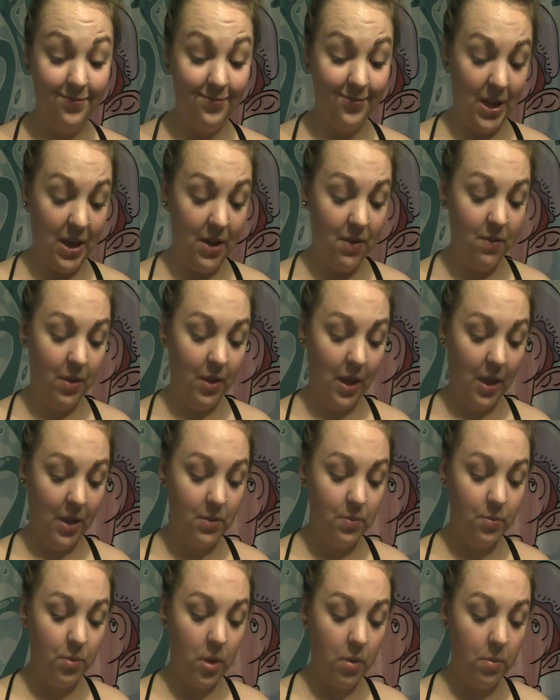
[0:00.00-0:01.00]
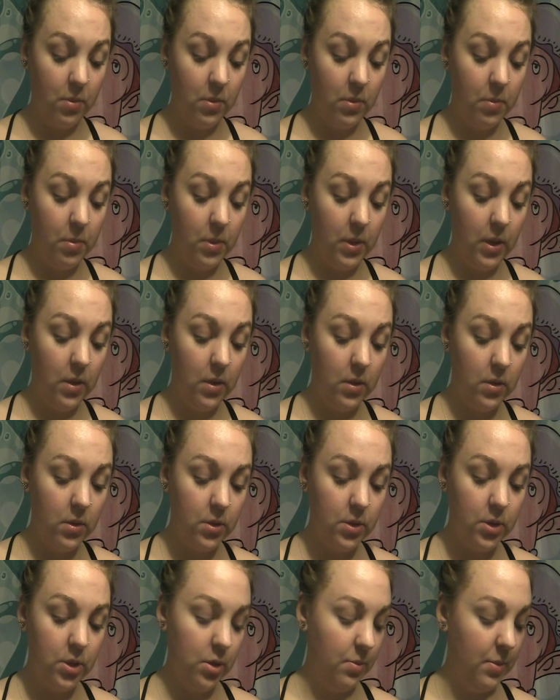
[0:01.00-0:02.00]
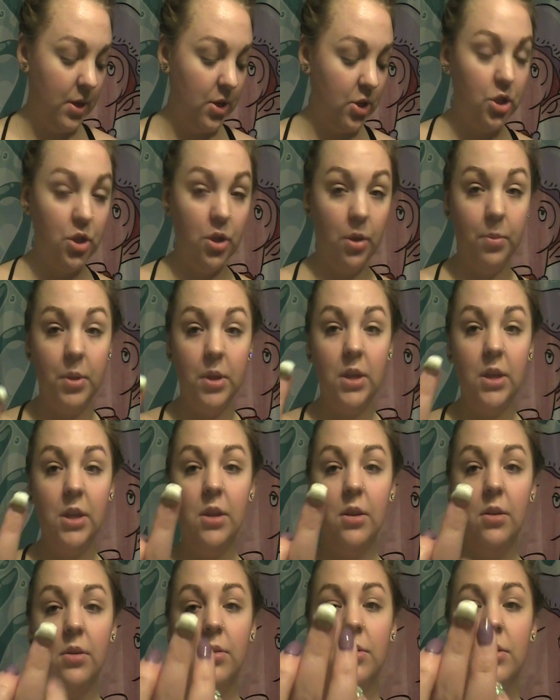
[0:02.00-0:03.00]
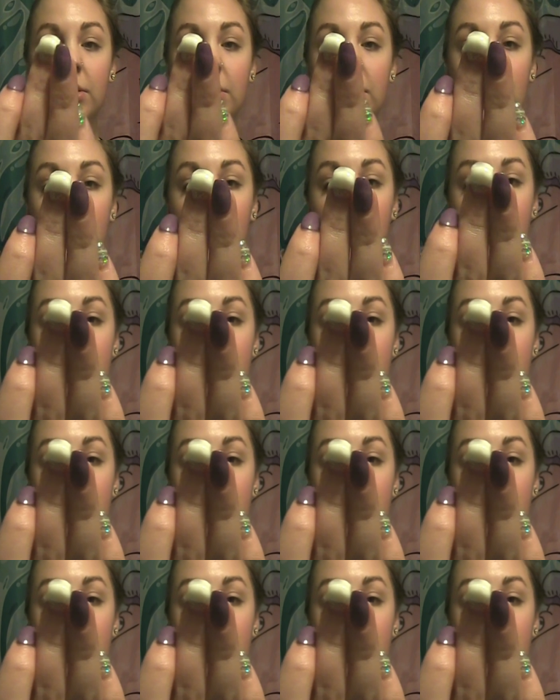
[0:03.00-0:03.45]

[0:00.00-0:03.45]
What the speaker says: even that's probably a little too much. So I'm going to use this